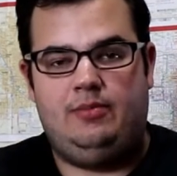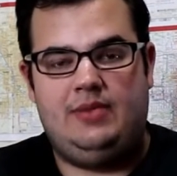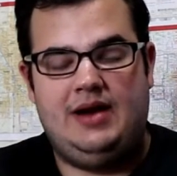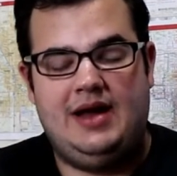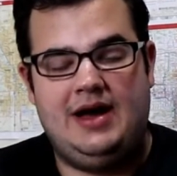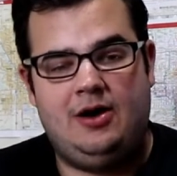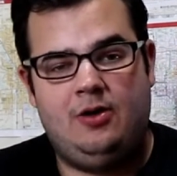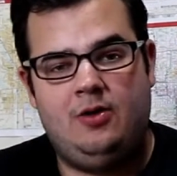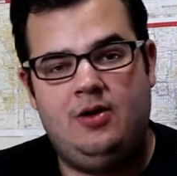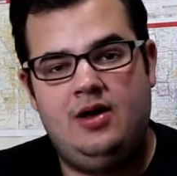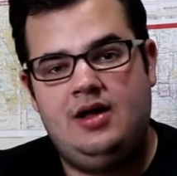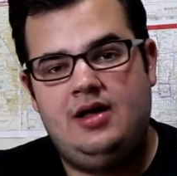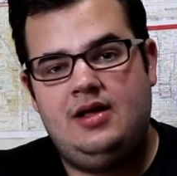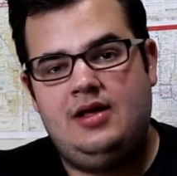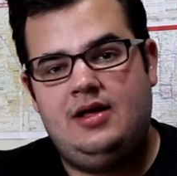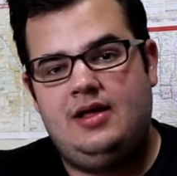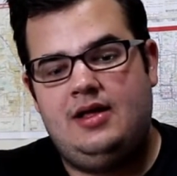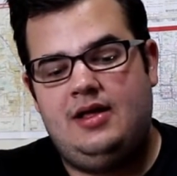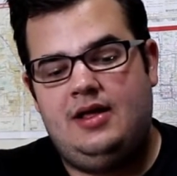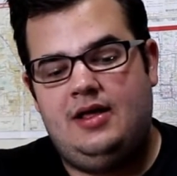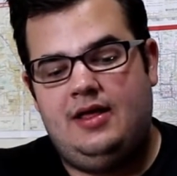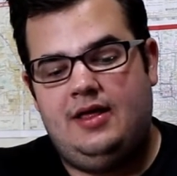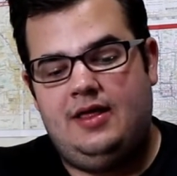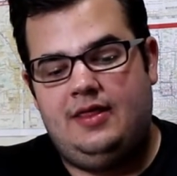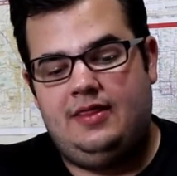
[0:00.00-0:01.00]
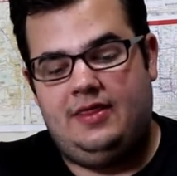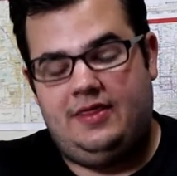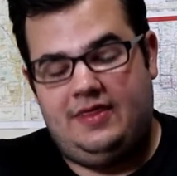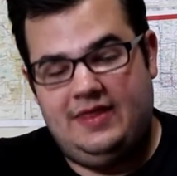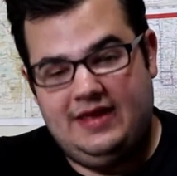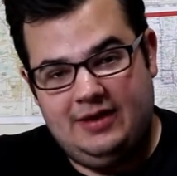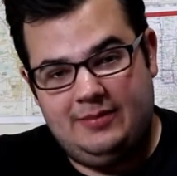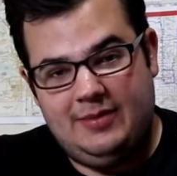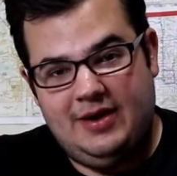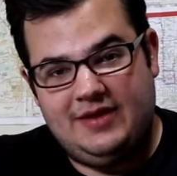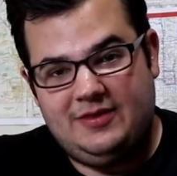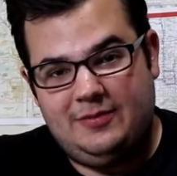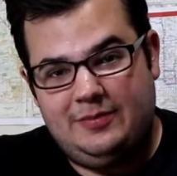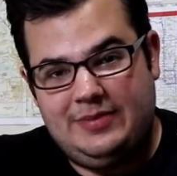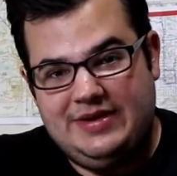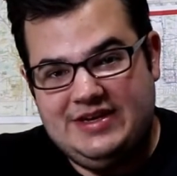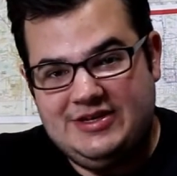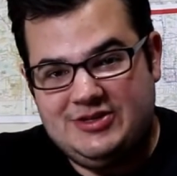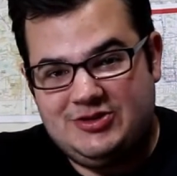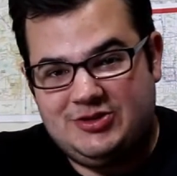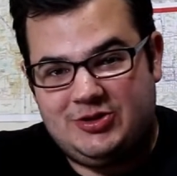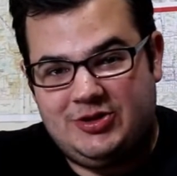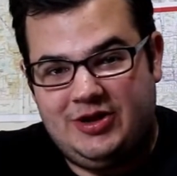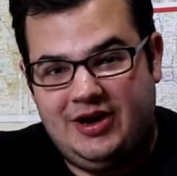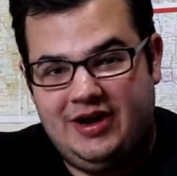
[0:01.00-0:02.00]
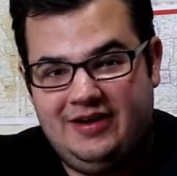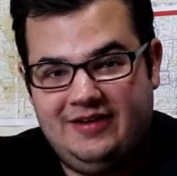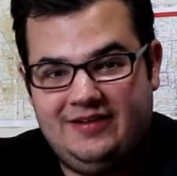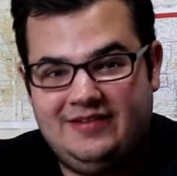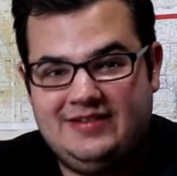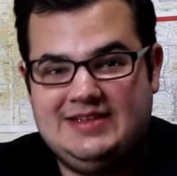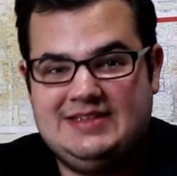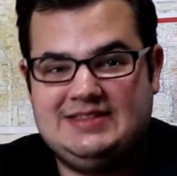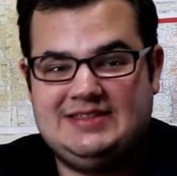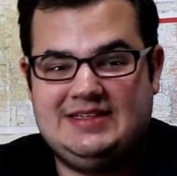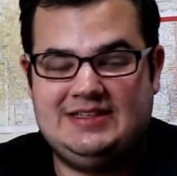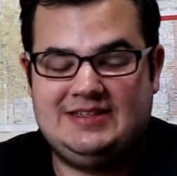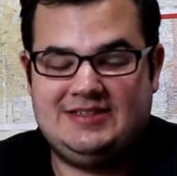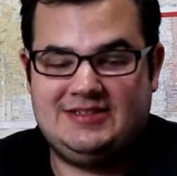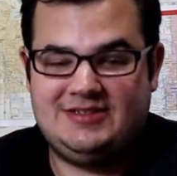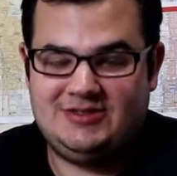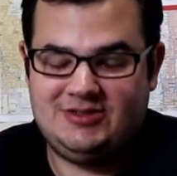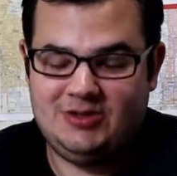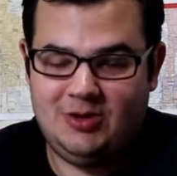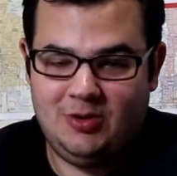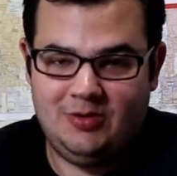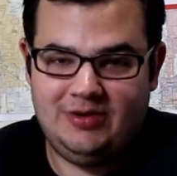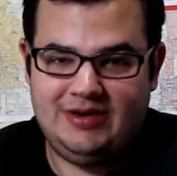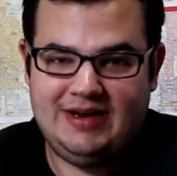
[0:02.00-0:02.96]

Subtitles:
Now, the thing about the Peace Trail is it's so